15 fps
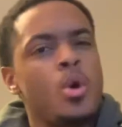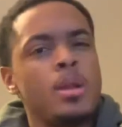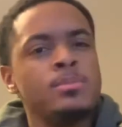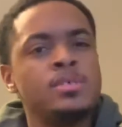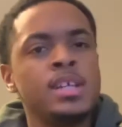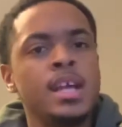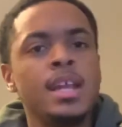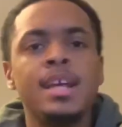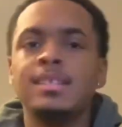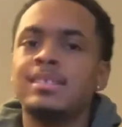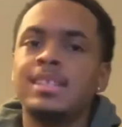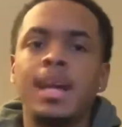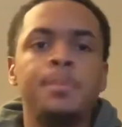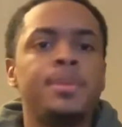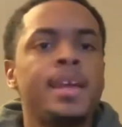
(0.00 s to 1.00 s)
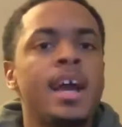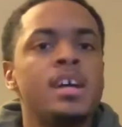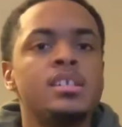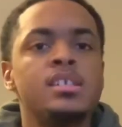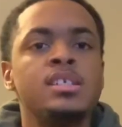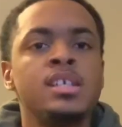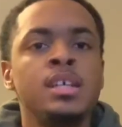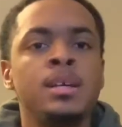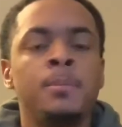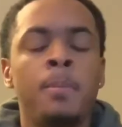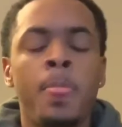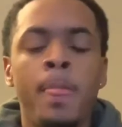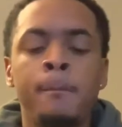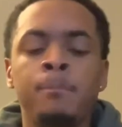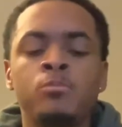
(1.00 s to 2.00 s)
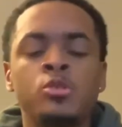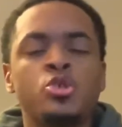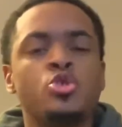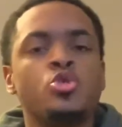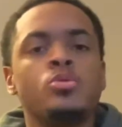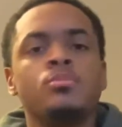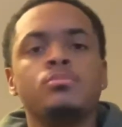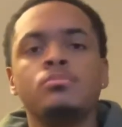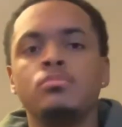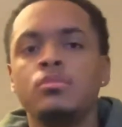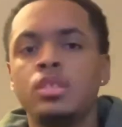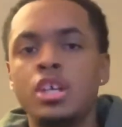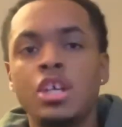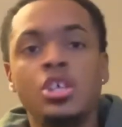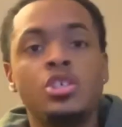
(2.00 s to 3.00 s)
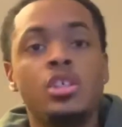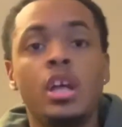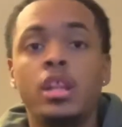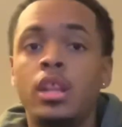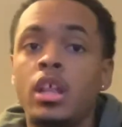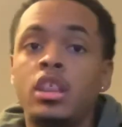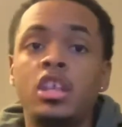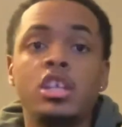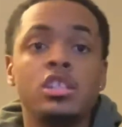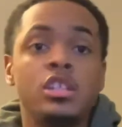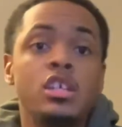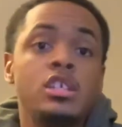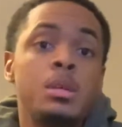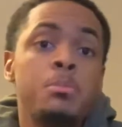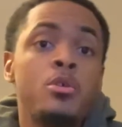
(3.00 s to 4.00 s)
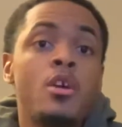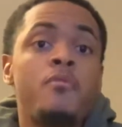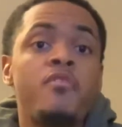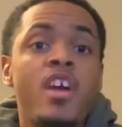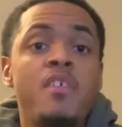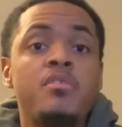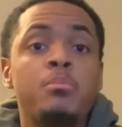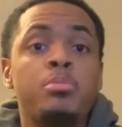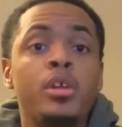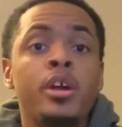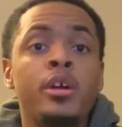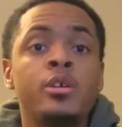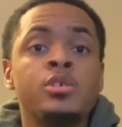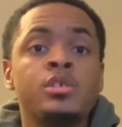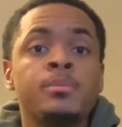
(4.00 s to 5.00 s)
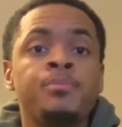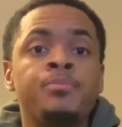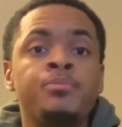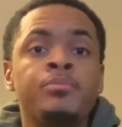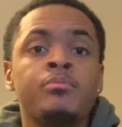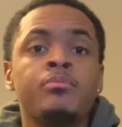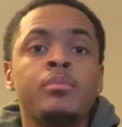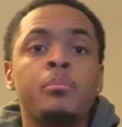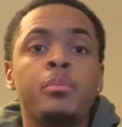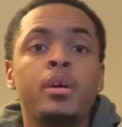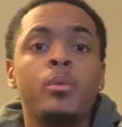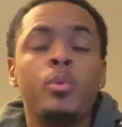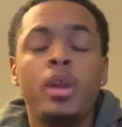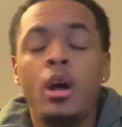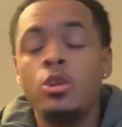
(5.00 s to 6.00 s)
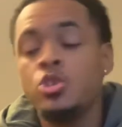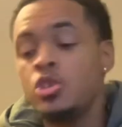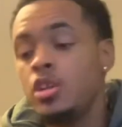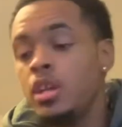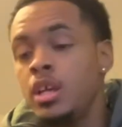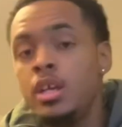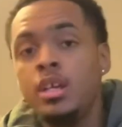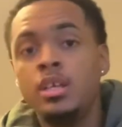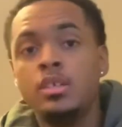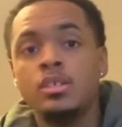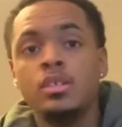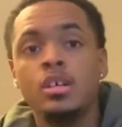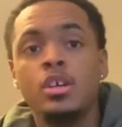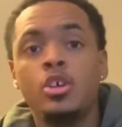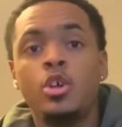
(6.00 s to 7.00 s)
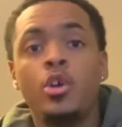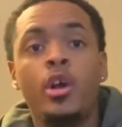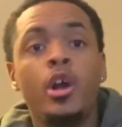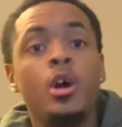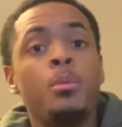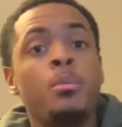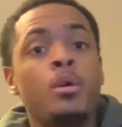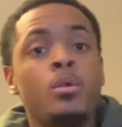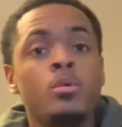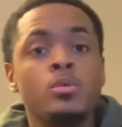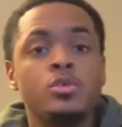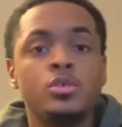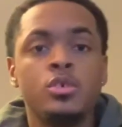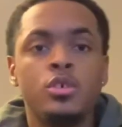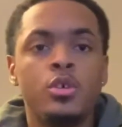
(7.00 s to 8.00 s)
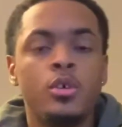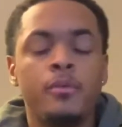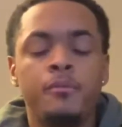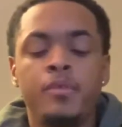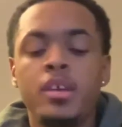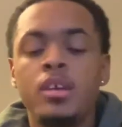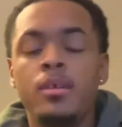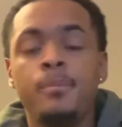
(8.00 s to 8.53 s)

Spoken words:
saying? That's the same thing as a team. These could be your favorite players, but without your knees, your elbows, your feet,